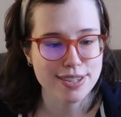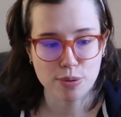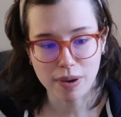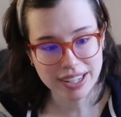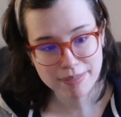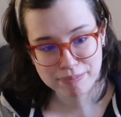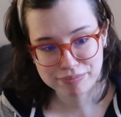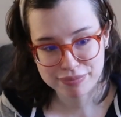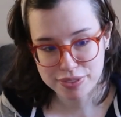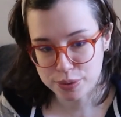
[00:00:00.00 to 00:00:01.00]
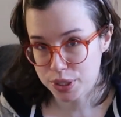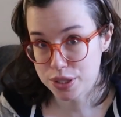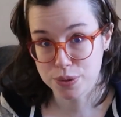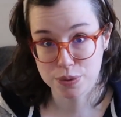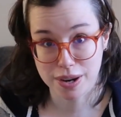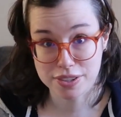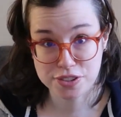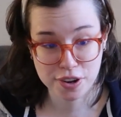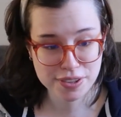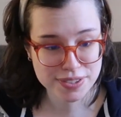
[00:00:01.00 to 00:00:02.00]
20, 3 new
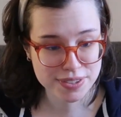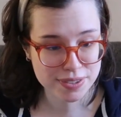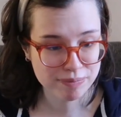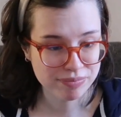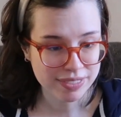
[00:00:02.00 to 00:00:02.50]
restaurants.